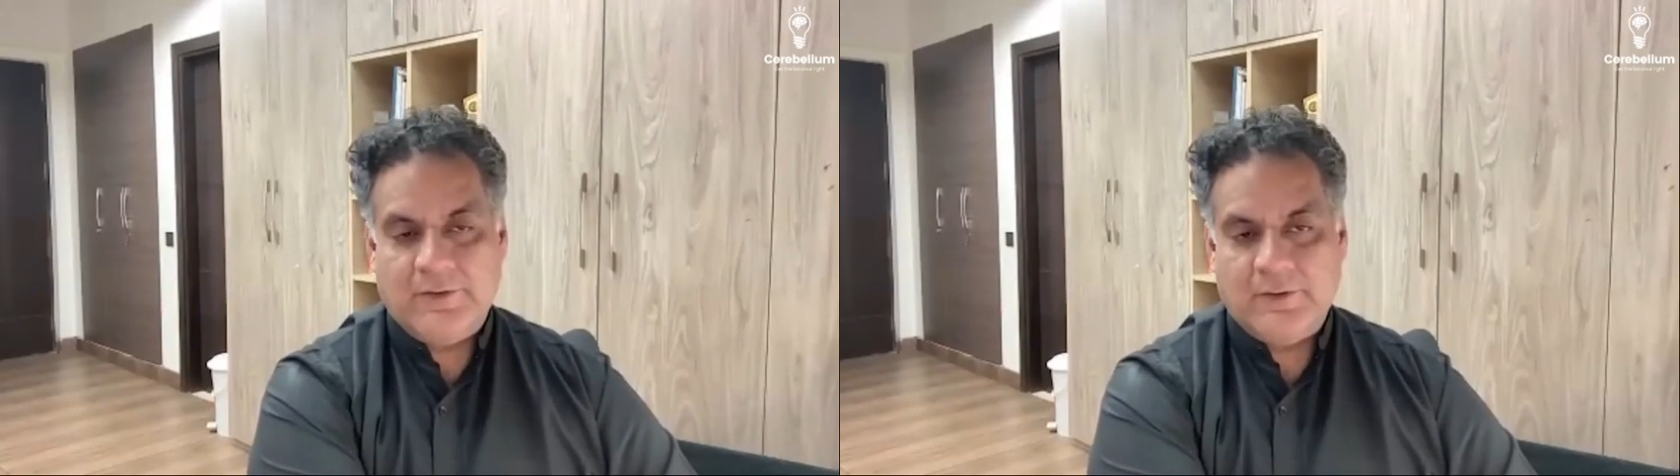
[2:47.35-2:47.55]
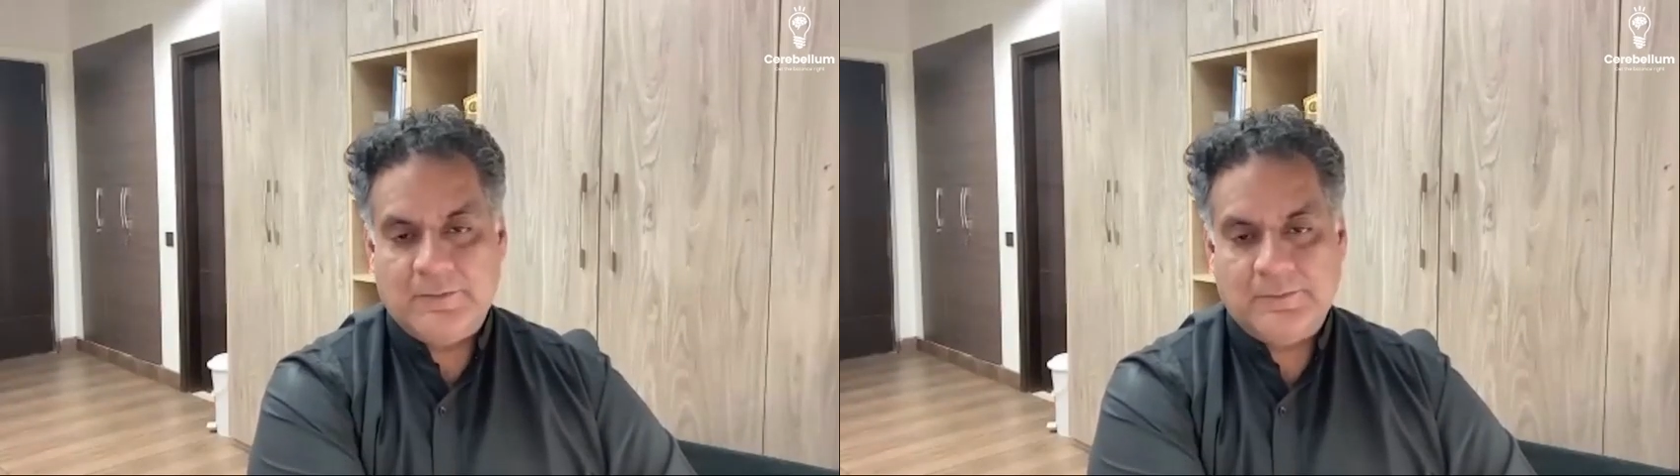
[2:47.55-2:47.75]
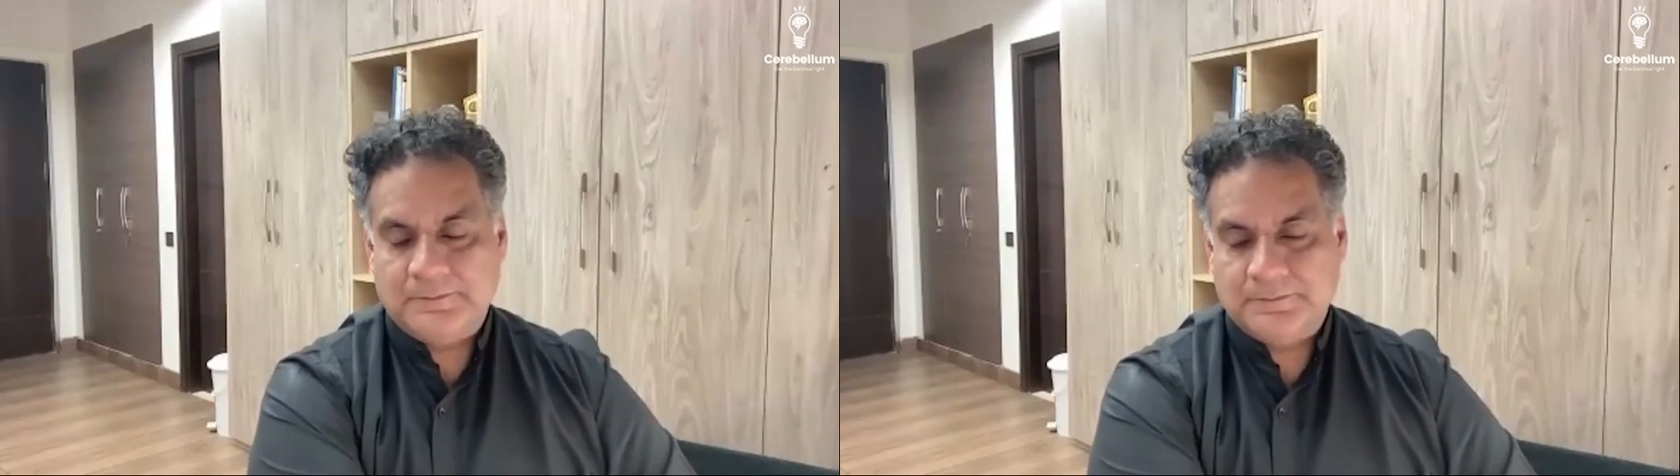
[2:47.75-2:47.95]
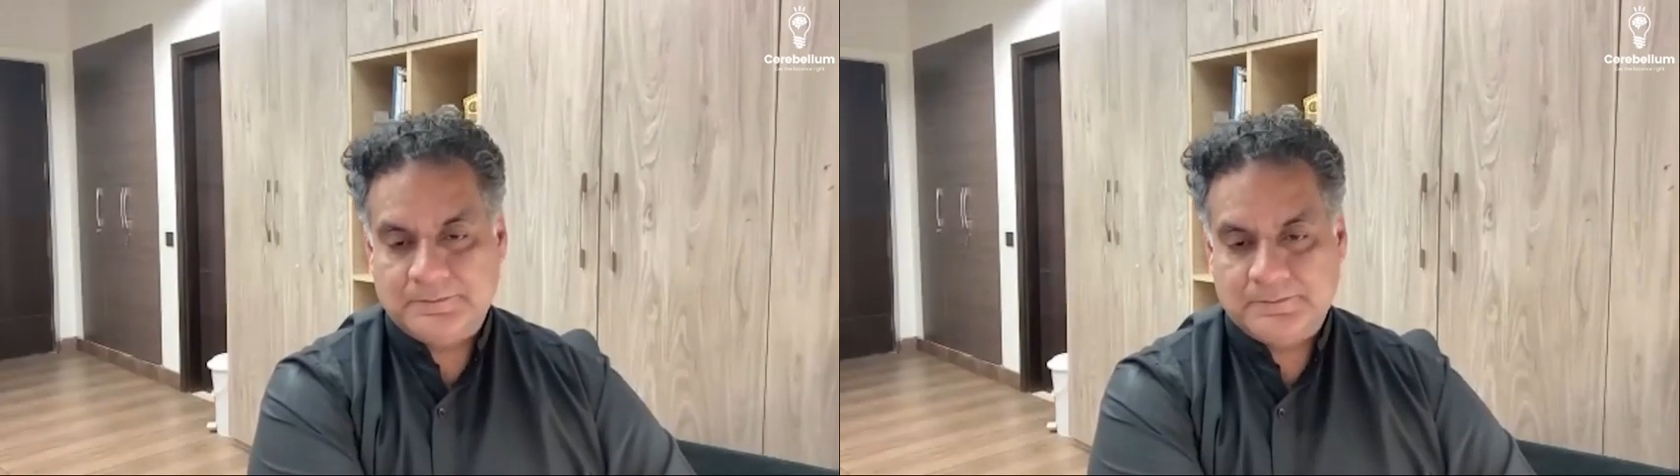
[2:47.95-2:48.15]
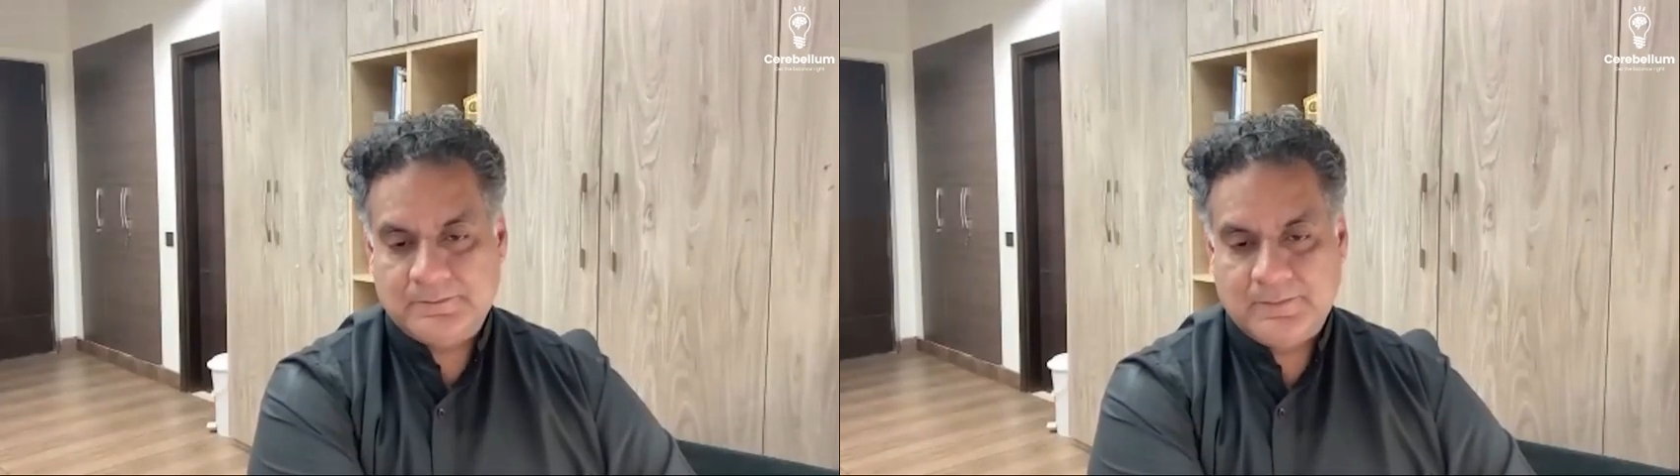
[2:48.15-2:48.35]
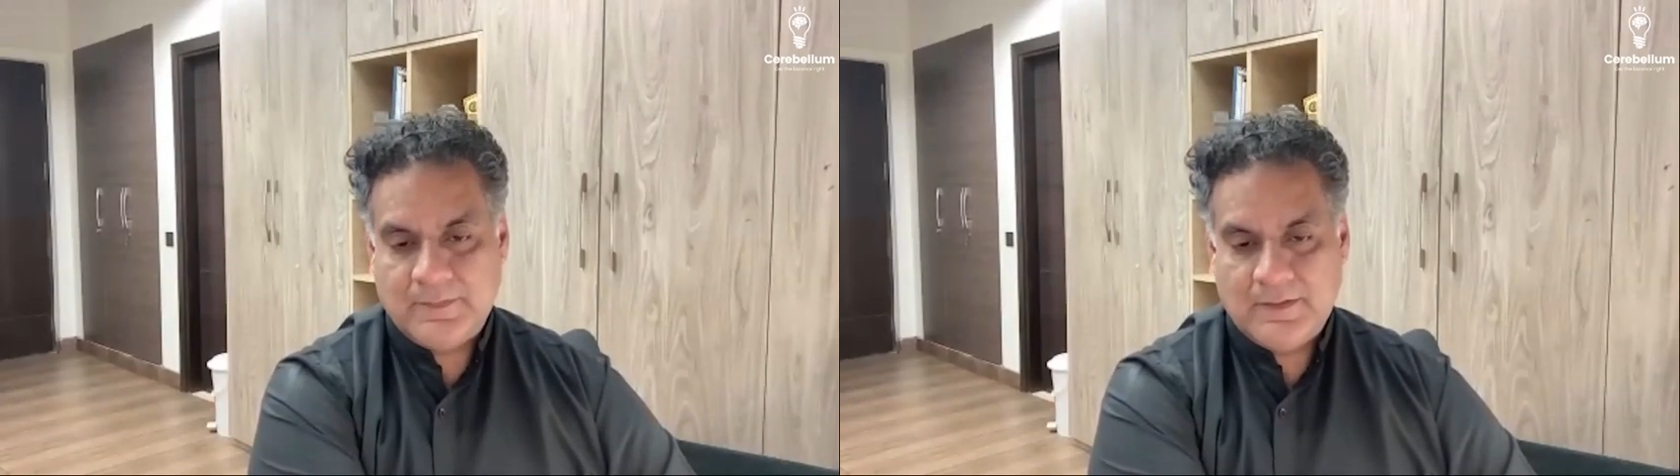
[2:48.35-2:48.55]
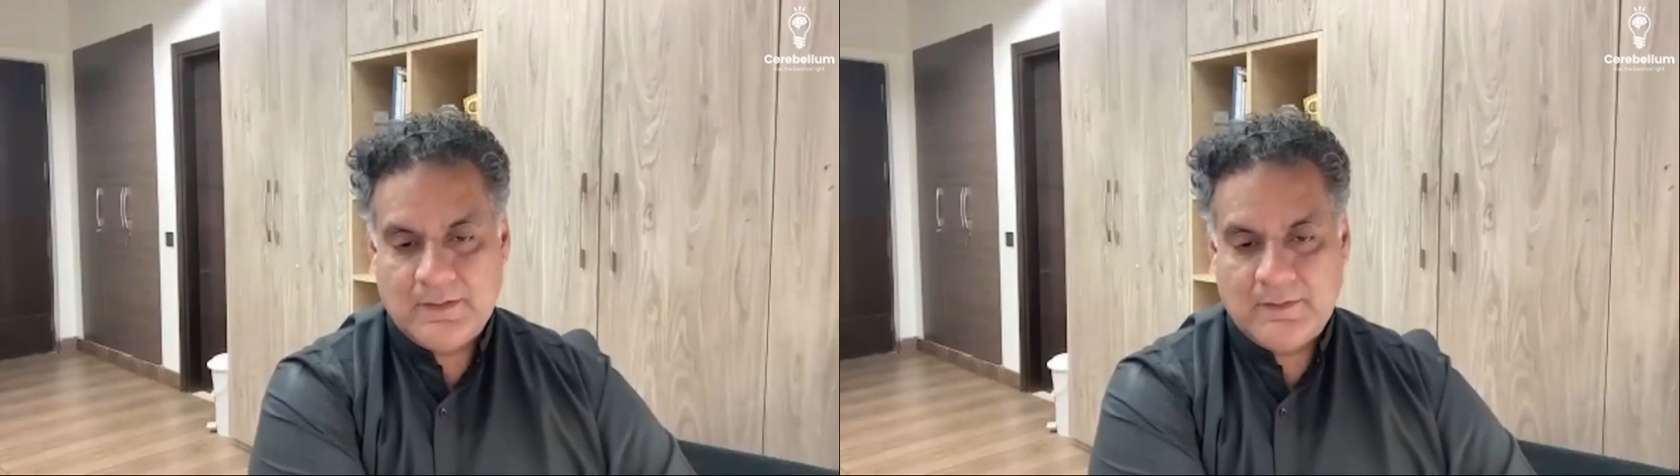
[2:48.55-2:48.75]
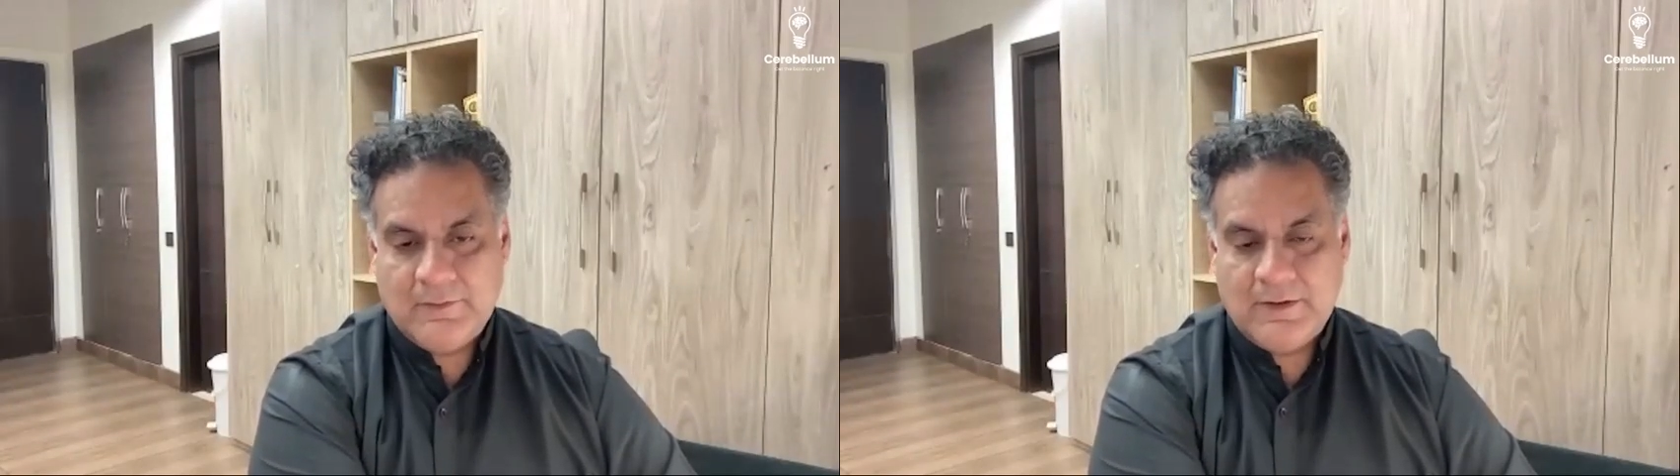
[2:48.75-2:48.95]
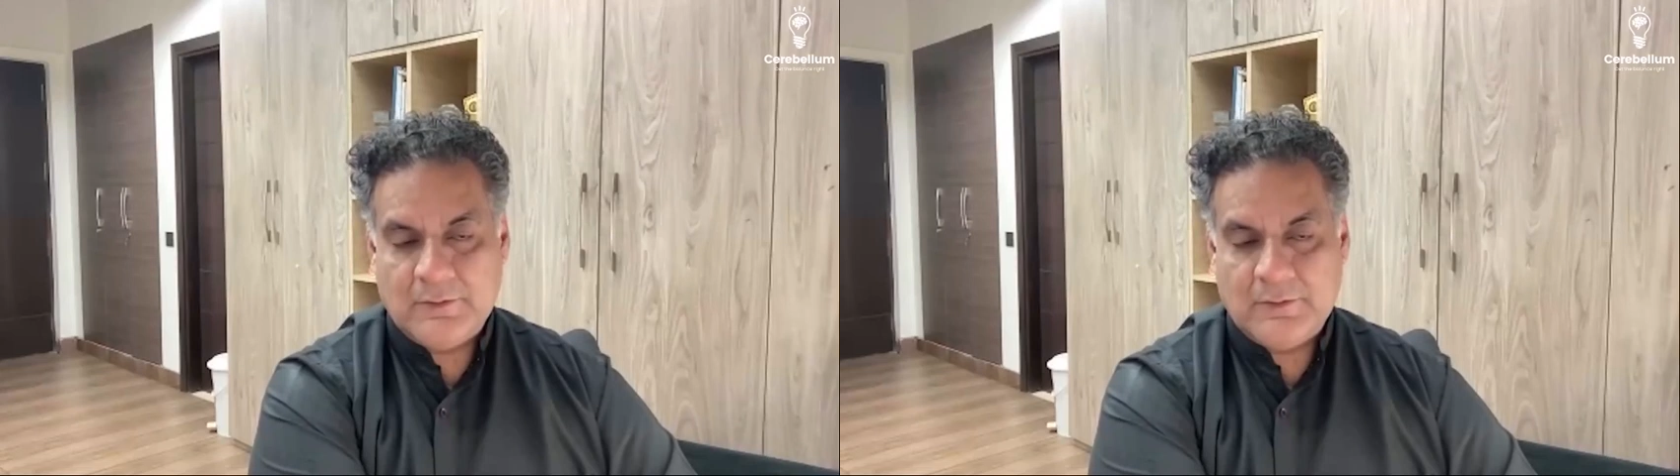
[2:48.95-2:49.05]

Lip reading: you will